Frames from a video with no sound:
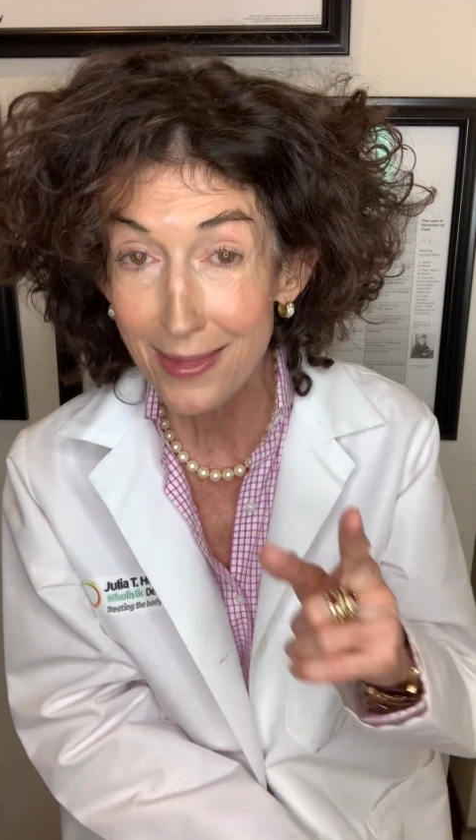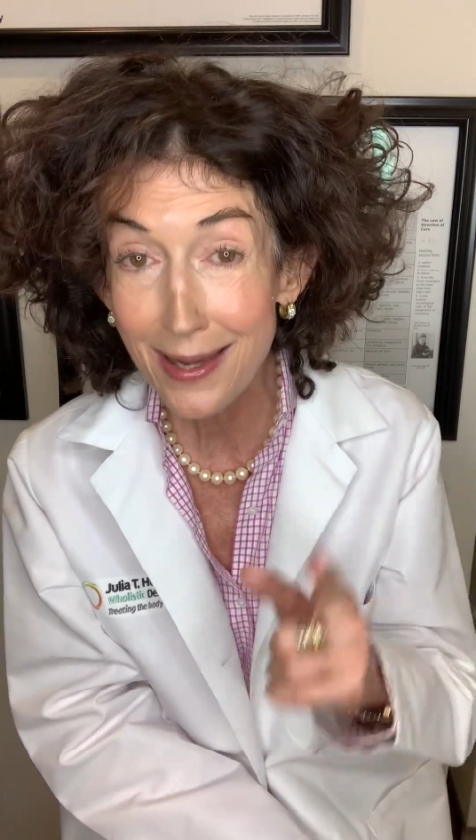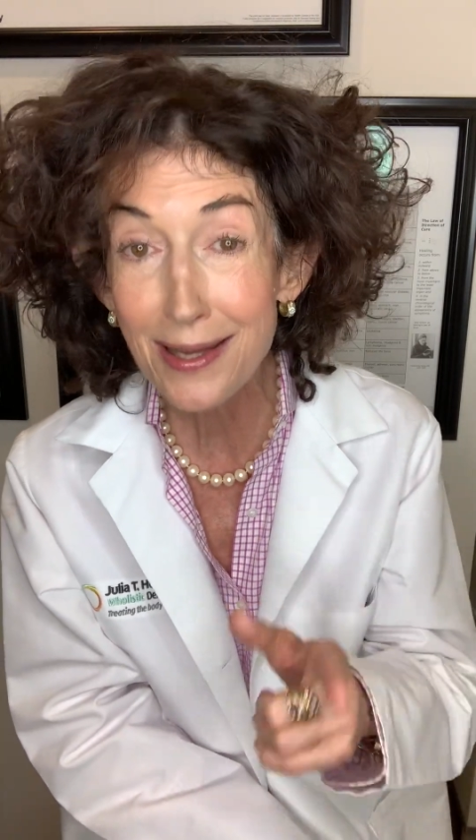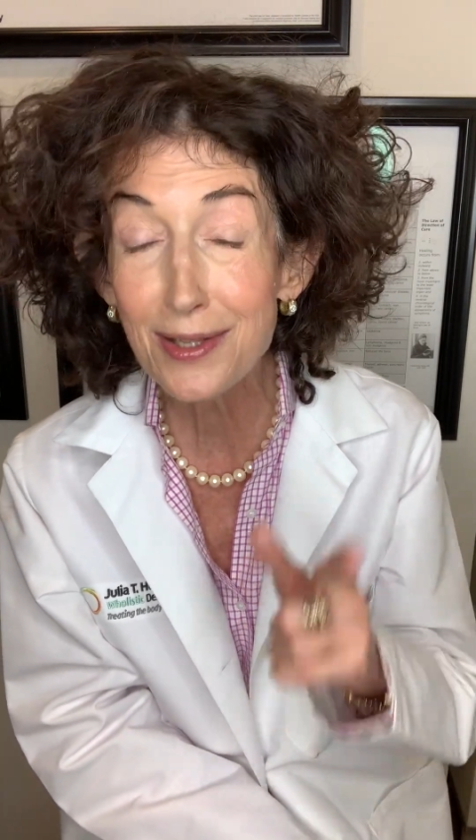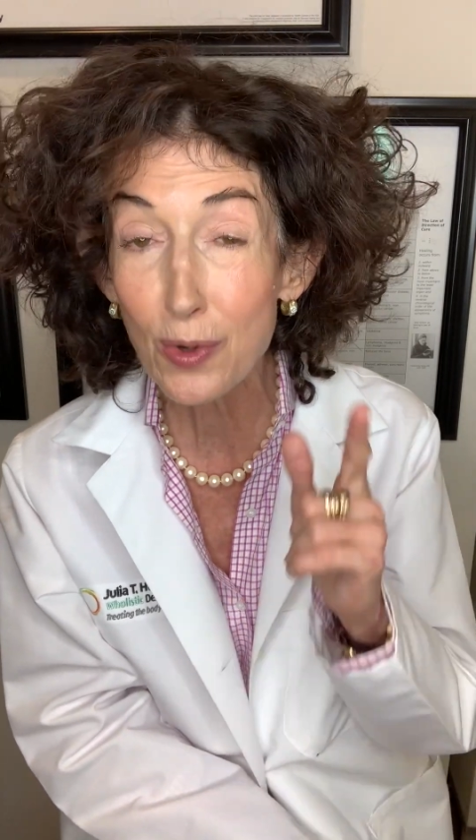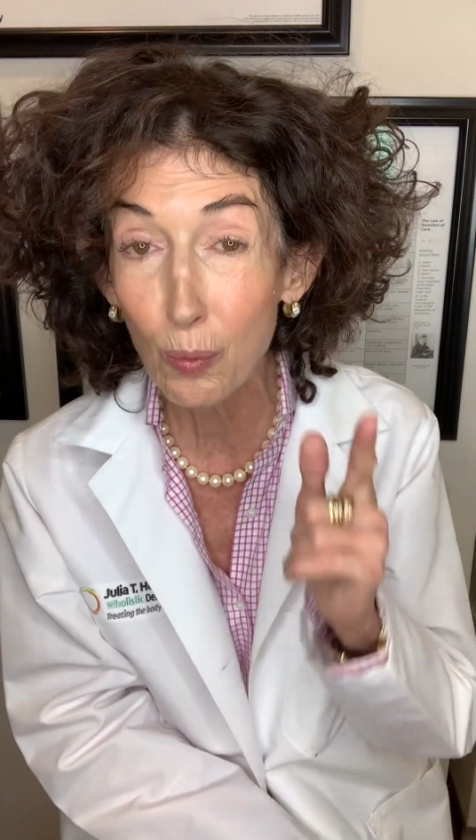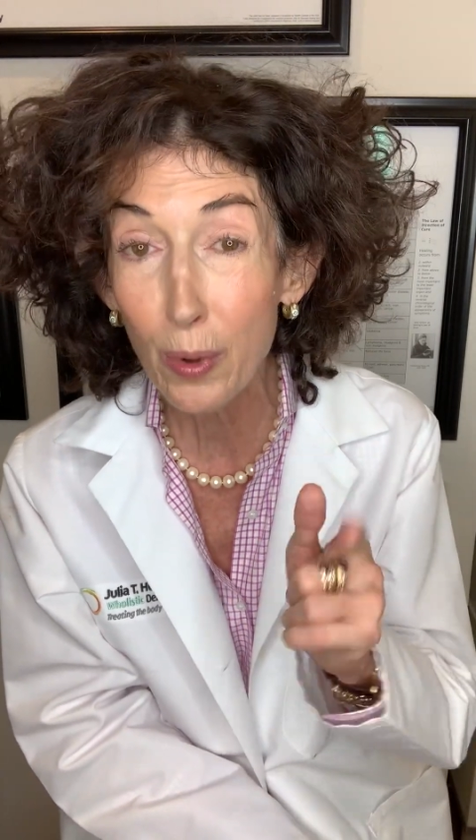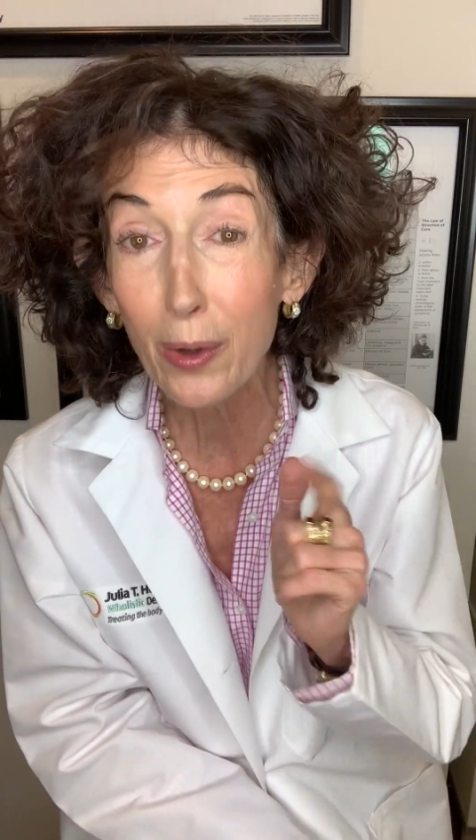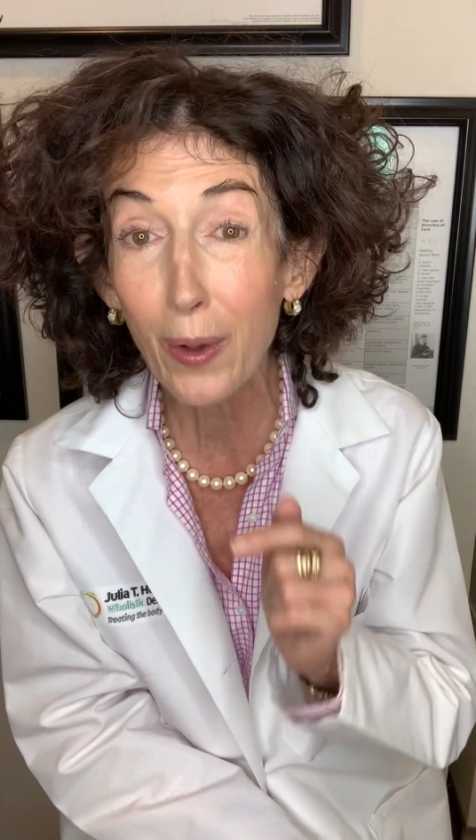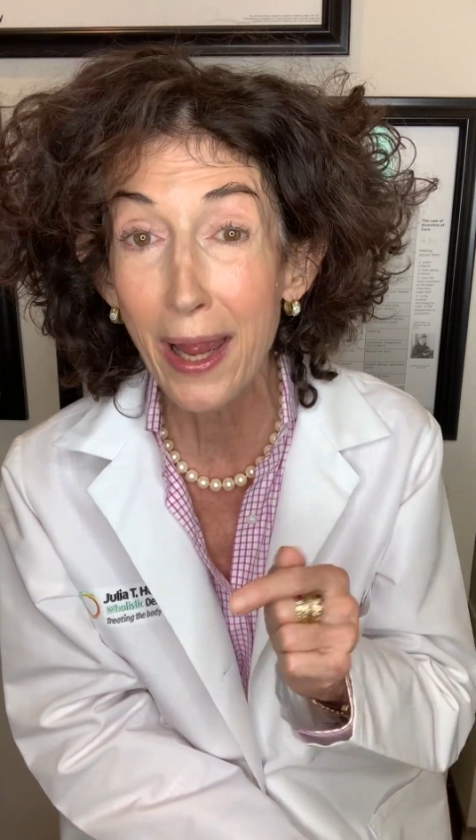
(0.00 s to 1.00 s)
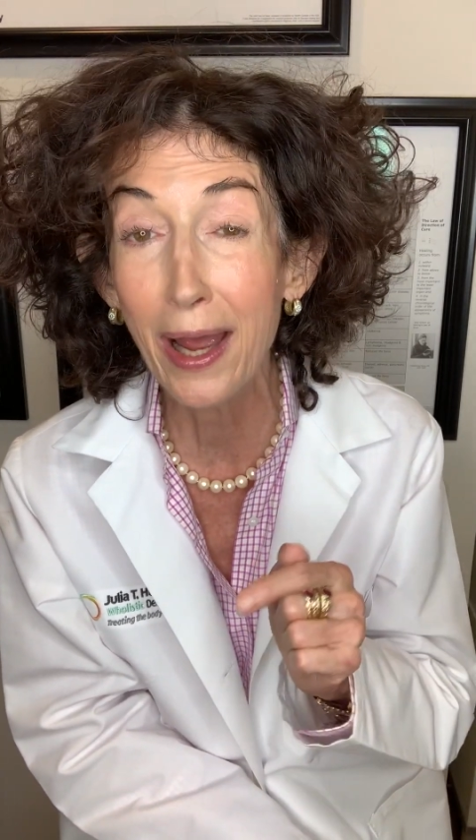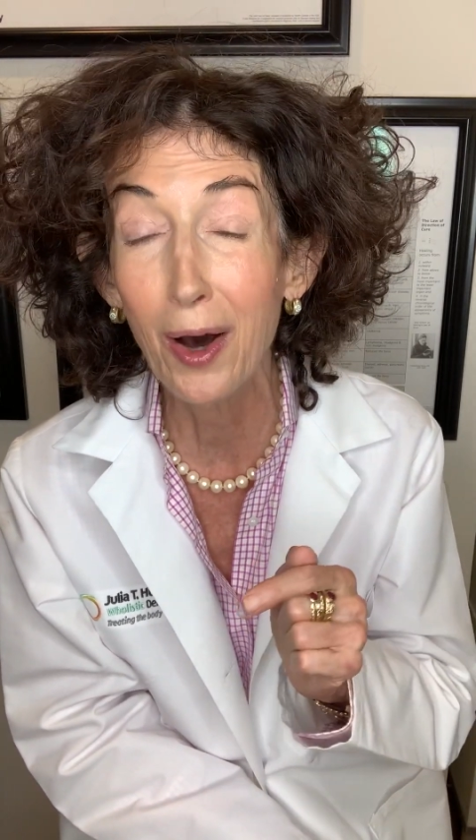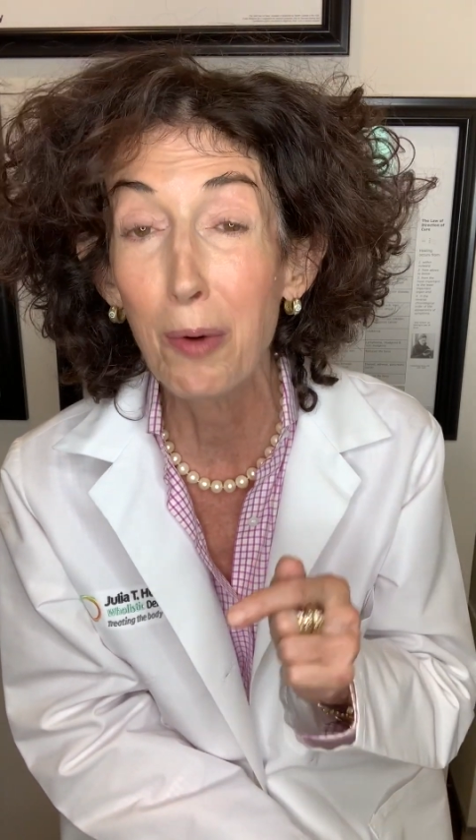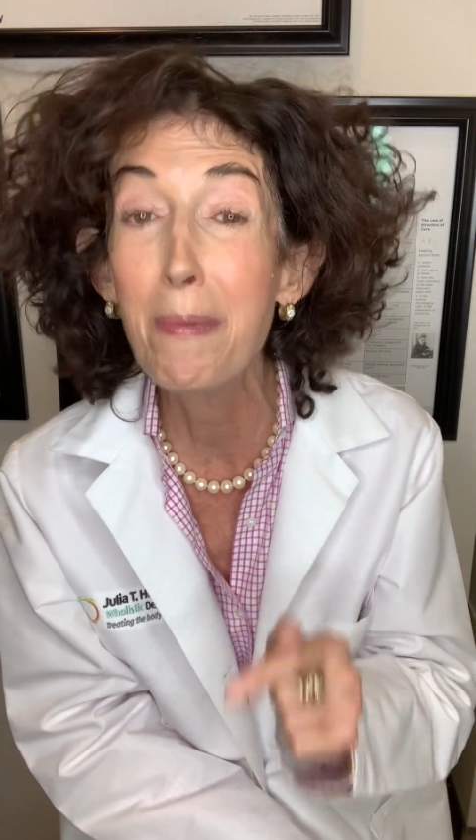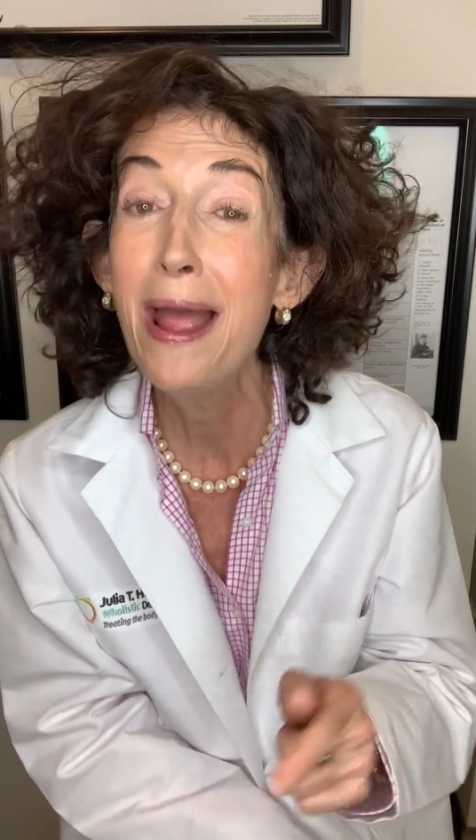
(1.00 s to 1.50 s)
This will
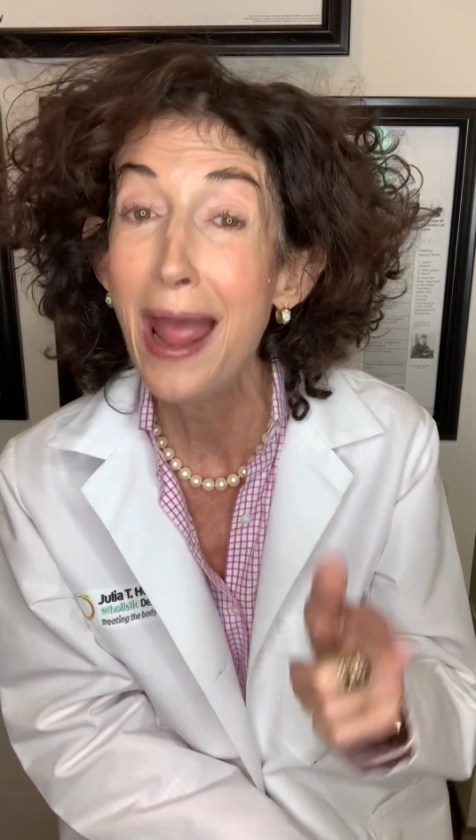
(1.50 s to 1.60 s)
help.